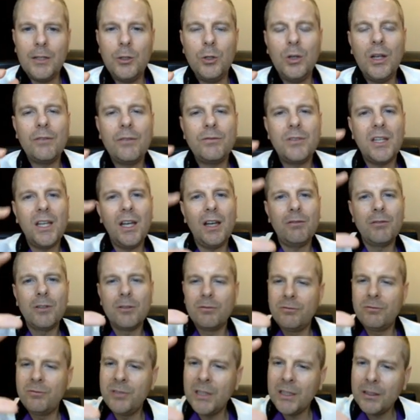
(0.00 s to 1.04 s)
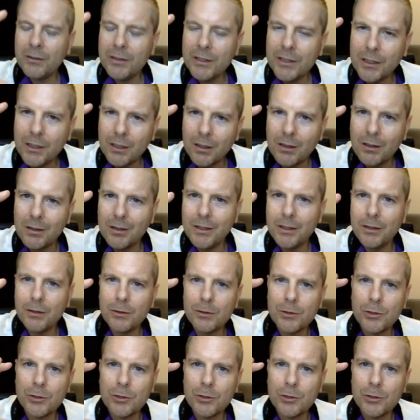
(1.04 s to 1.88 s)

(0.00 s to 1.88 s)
You have to have a very clear,